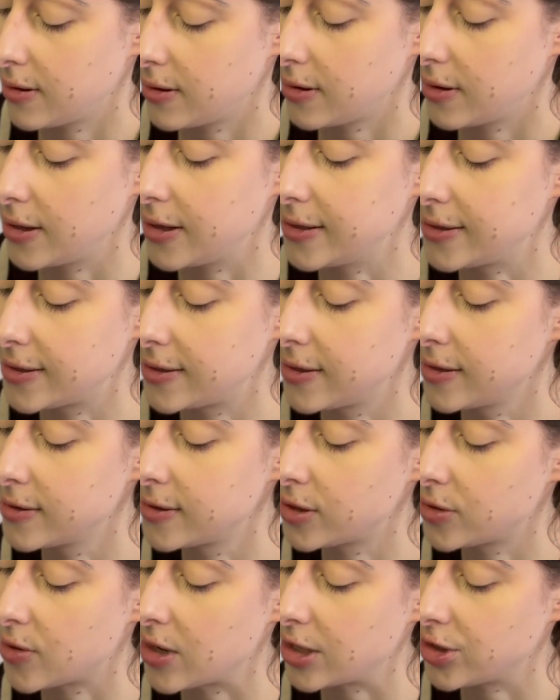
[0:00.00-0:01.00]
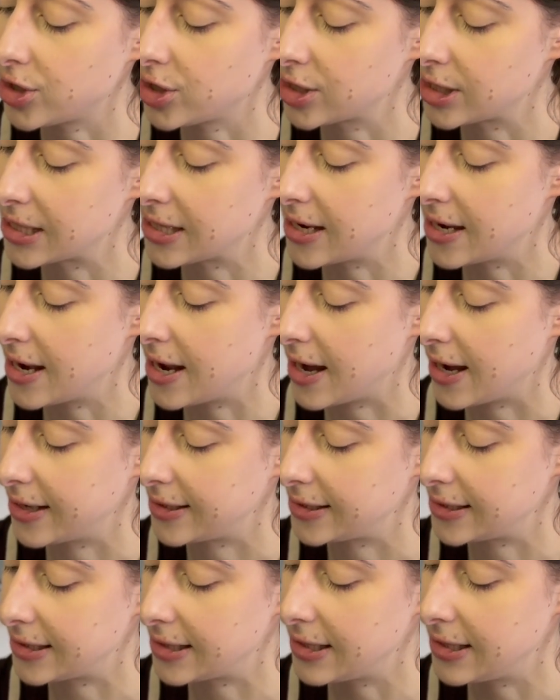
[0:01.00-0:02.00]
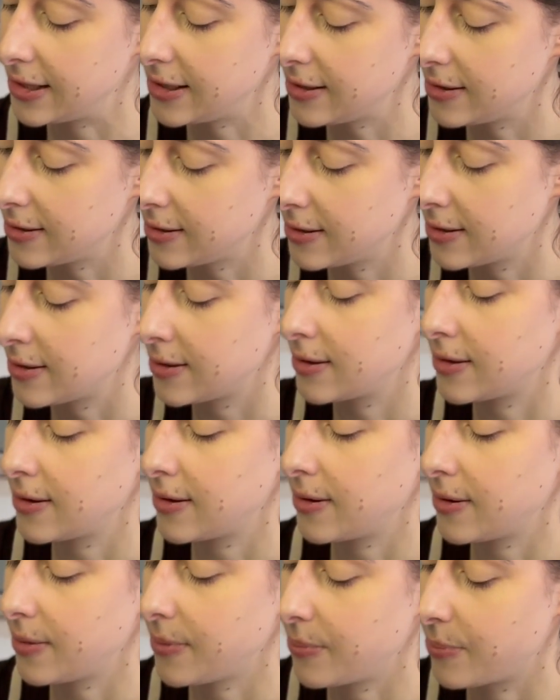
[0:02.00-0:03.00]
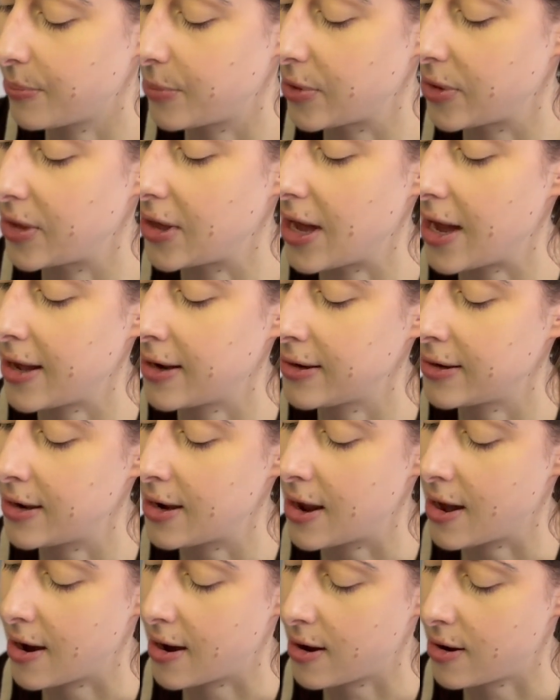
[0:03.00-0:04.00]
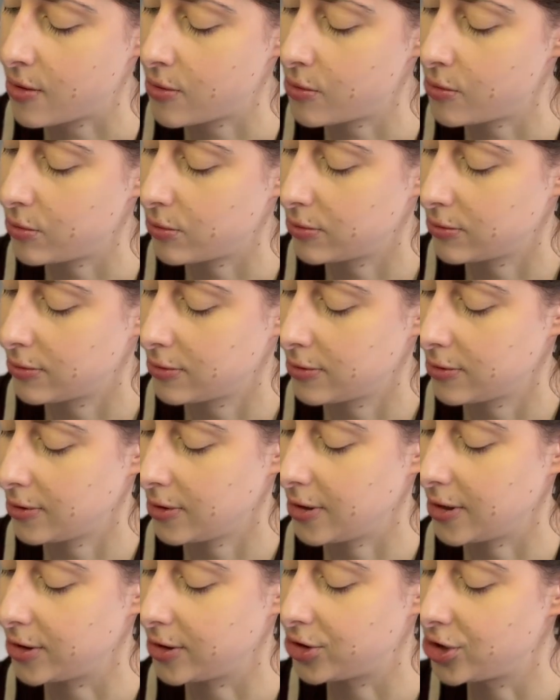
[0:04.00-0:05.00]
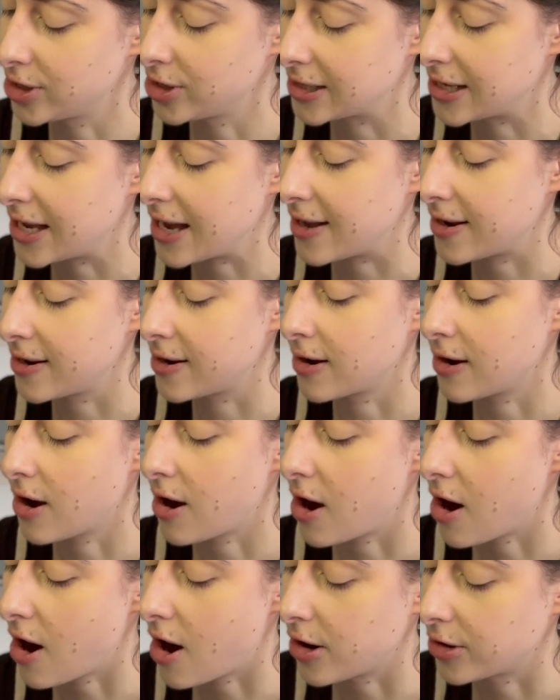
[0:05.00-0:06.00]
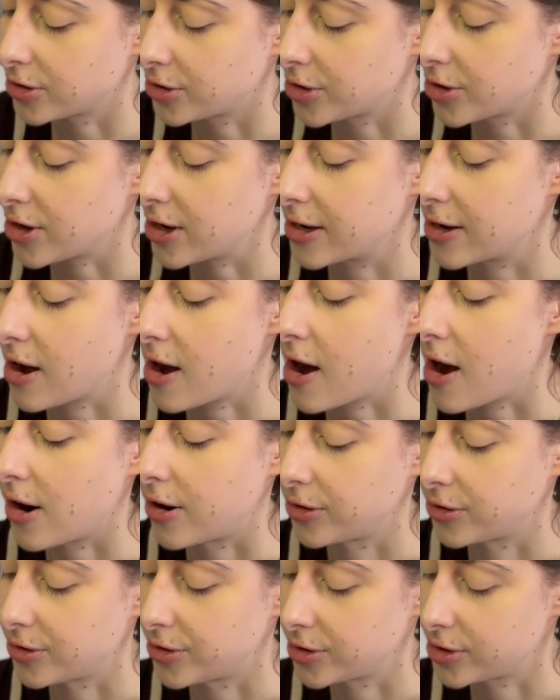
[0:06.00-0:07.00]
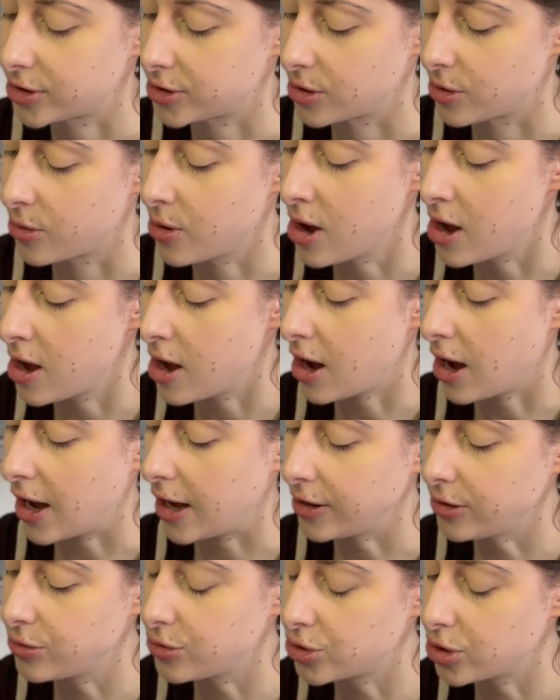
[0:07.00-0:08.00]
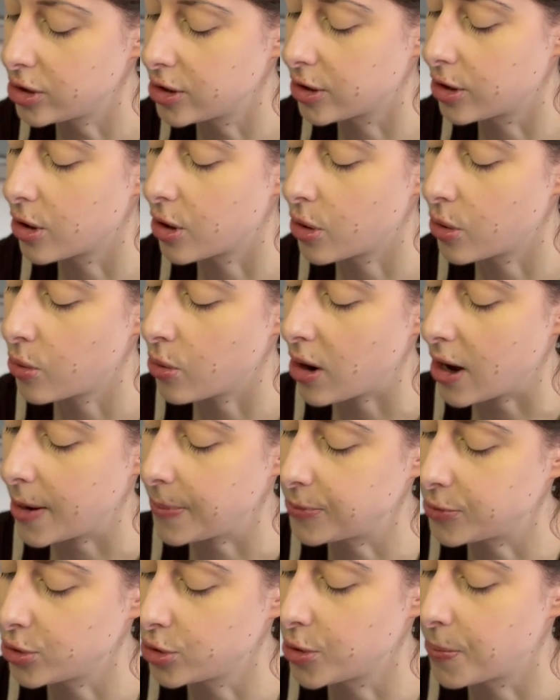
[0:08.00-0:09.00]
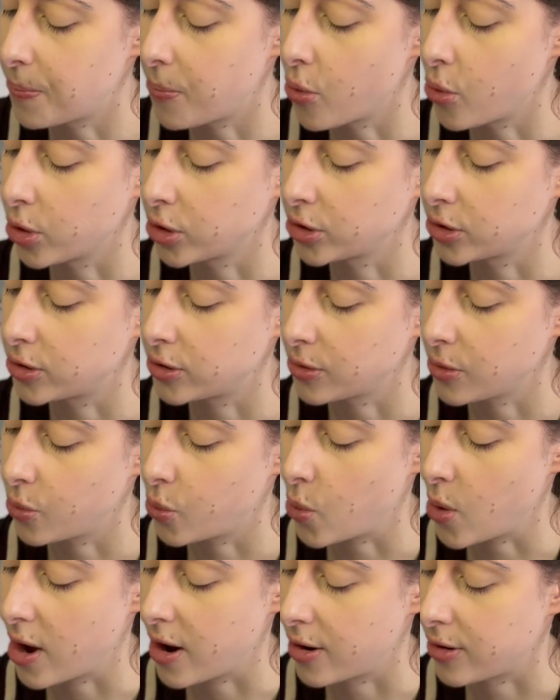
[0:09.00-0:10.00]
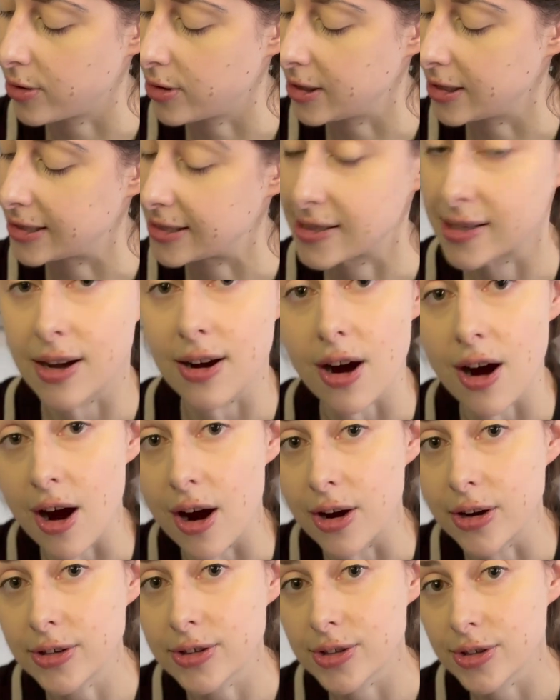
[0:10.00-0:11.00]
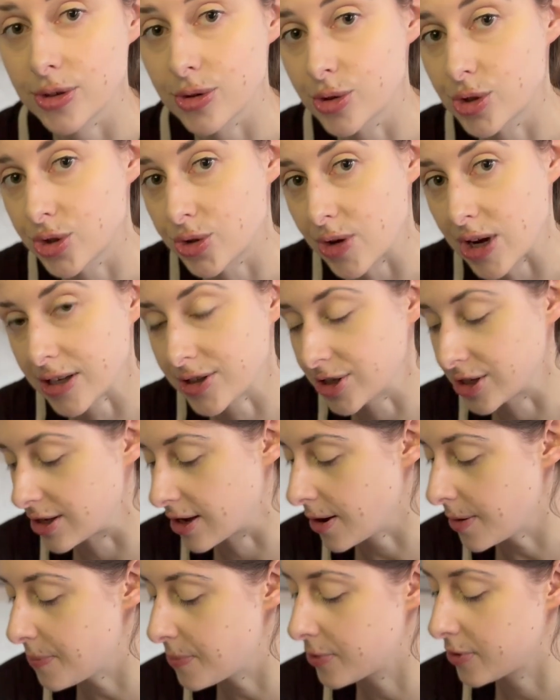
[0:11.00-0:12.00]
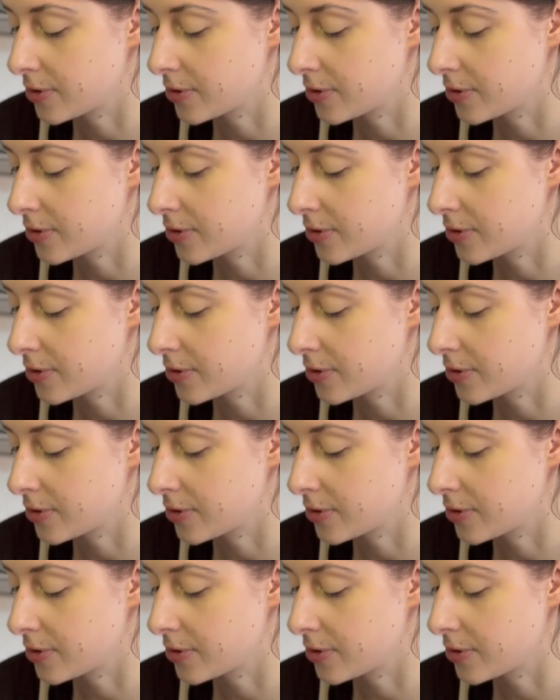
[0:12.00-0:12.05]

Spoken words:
it still stretches nicely, but then now it's just getting harder and harder. So I usually go up to the point where it's hard to stretch it up,